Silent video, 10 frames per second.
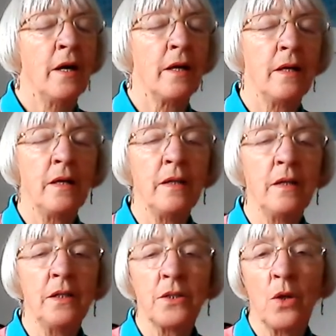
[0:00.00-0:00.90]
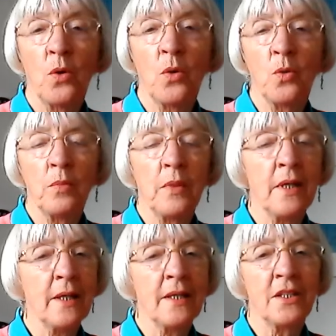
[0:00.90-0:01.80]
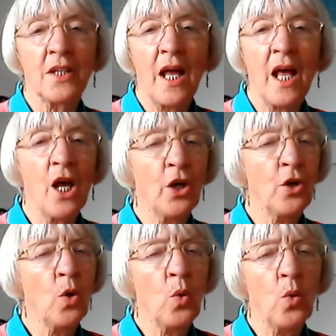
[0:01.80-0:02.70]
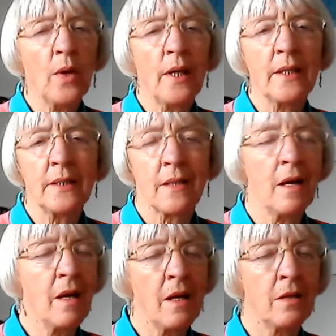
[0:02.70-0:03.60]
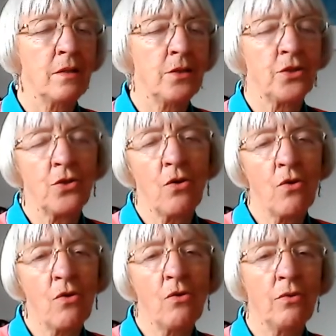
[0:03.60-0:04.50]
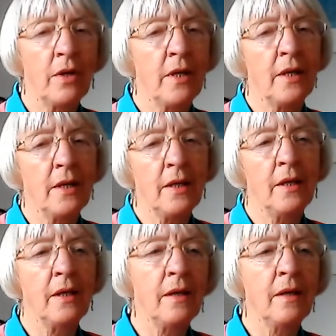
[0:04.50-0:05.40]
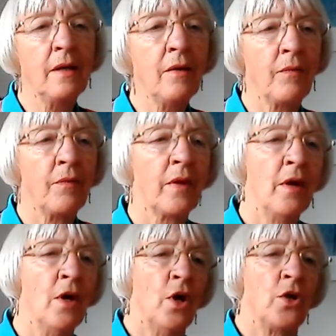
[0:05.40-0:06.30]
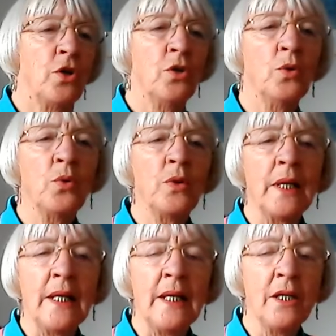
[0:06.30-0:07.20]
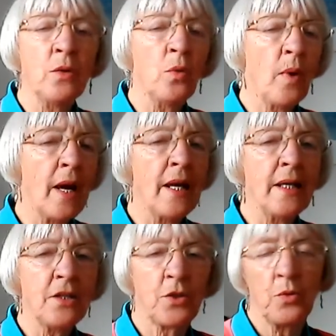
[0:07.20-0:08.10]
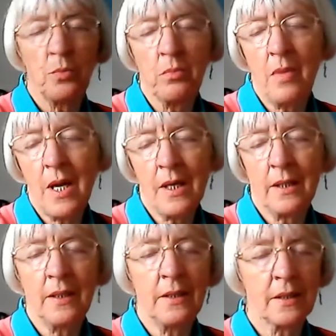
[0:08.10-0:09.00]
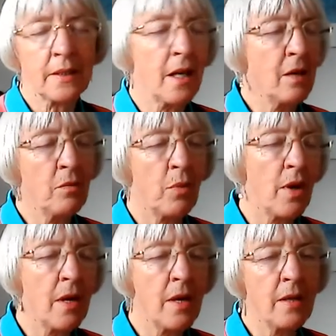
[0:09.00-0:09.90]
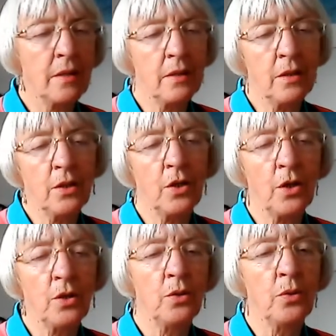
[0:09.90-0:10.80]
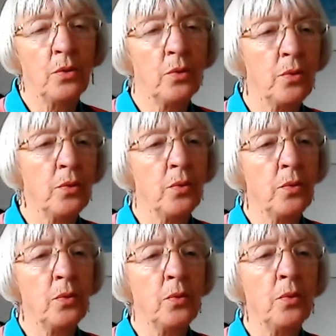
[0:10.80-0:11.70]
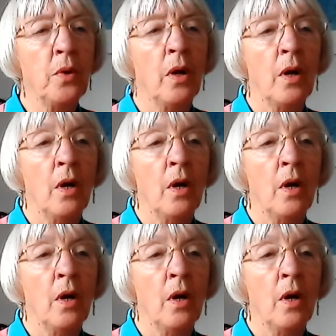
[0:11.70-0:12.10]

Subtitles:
He told me it's an old and tired story. You'll need a way to make it sound brand new.